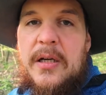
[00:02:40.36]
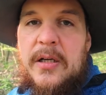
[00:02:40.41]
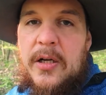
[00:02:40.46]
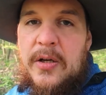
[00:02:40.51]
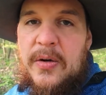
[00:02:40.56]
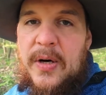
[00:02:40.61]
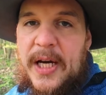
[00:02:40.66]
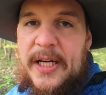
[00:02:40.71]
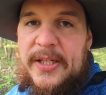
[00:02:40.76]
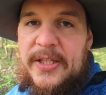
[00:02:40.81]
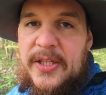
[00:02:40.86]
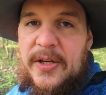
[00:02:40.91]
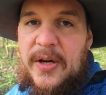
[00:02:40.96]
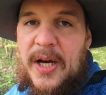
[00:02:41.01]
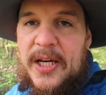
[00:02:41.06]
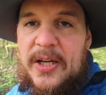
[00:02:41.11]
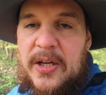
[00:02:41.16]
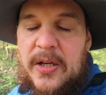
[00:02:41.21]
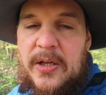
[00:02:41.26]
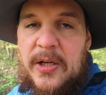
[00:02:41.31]
Alright, so
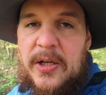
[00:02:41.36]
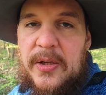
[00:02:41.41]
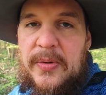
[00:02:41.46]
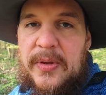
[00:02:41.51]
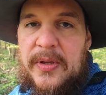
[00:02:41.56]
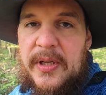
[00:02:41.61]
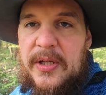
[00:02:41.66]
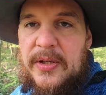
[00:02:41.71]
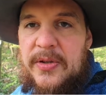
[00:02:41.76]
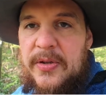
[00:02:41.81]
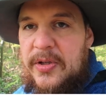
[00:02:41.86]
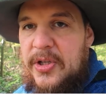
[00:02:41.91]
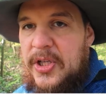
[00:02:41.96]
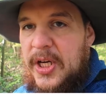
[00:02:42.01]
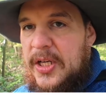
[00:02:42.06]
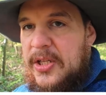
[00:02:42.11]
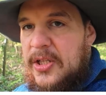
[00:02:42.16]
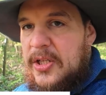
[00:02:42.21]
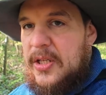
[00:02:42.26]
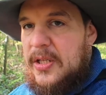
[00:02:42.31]
I conclude the
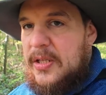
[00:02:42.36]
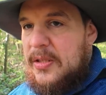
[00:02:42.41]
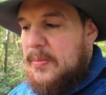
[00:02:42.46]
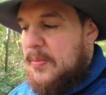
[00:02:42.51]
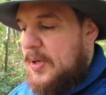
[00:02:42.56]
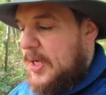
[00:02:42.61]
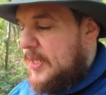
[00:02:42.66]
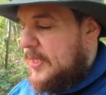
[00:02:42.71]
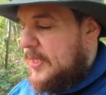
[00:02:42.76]
introduction by